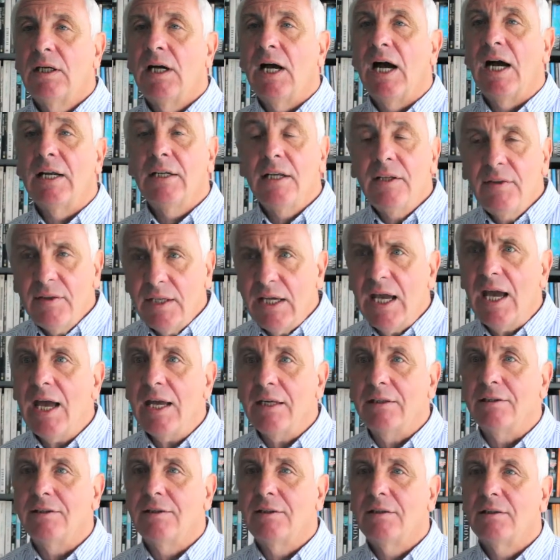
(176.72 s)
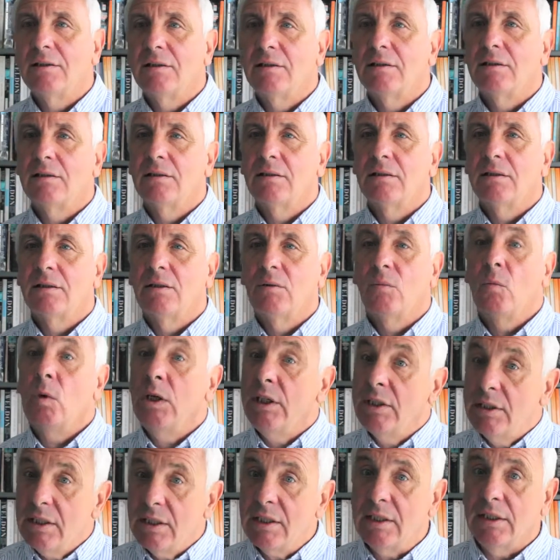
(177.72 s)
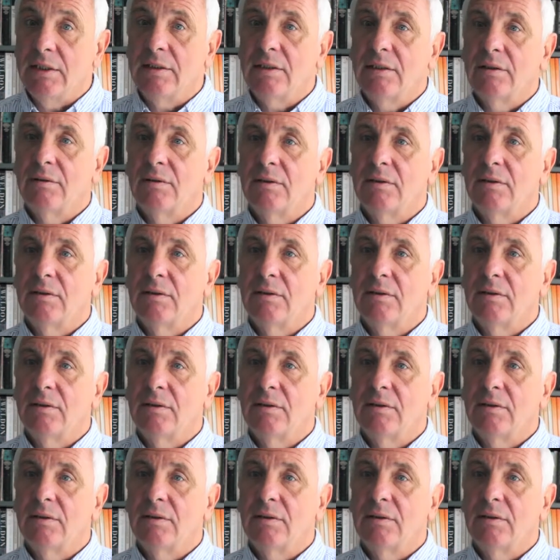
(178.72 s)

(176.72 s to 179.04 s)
And in the end, we did.